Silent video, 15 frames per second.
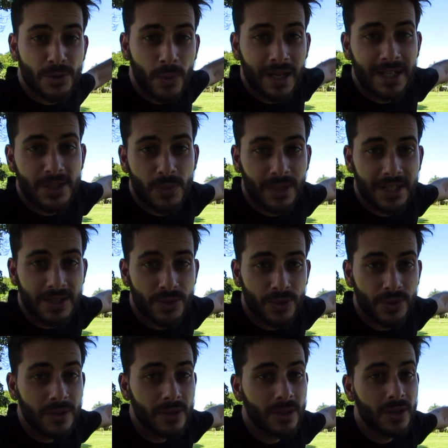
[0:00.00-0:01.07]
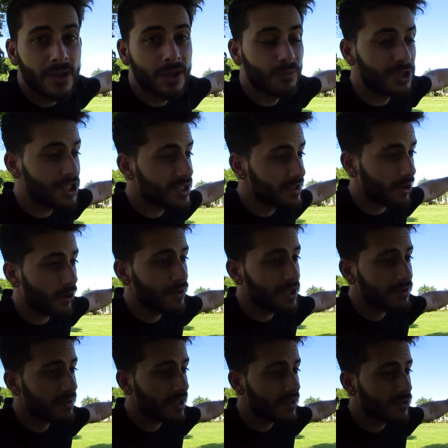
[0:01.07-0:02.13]
2022, which is only
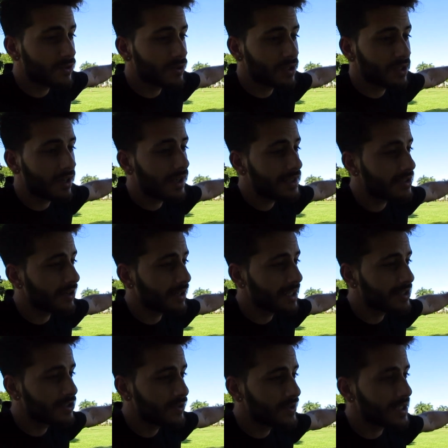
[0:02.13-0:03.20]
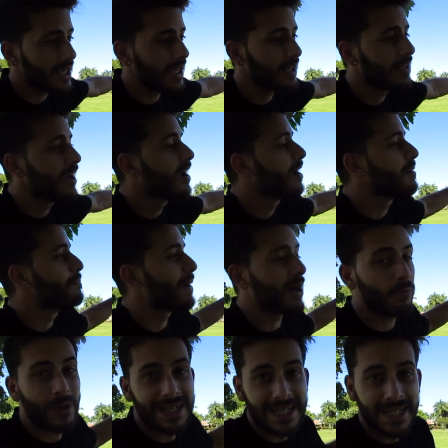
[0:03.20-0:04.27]
around the corner, guys. Don't get too scared,
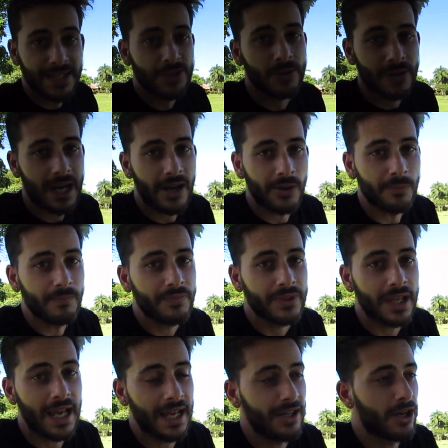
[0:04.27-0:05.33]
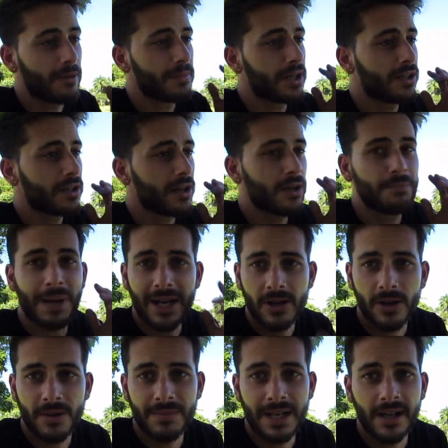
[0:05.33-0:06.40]
but we need your help. And I'm gonna go back
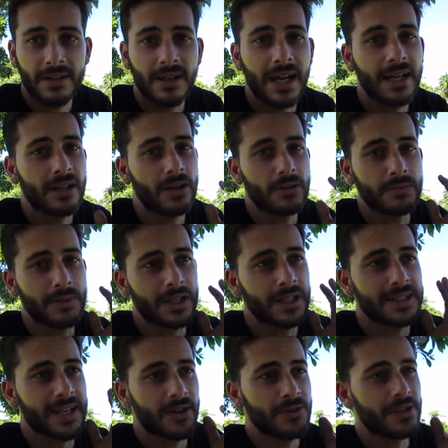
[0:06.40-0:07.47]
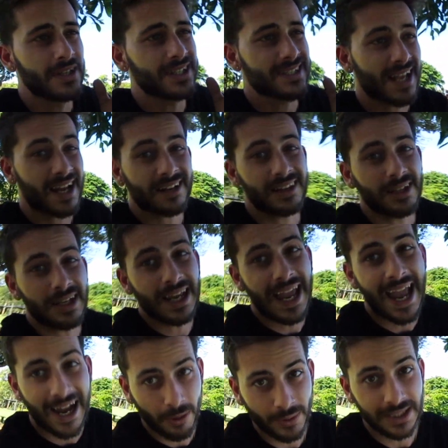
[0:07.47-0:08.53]
home now and I'm gonna tell you exactly
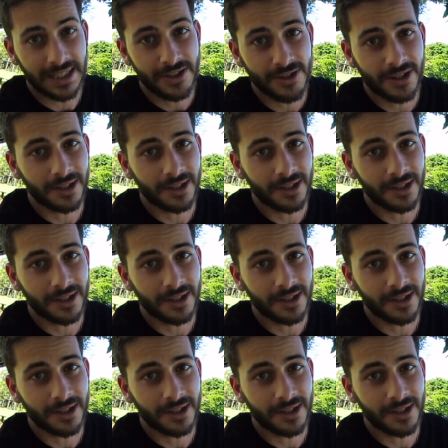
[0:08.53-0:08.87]
how we do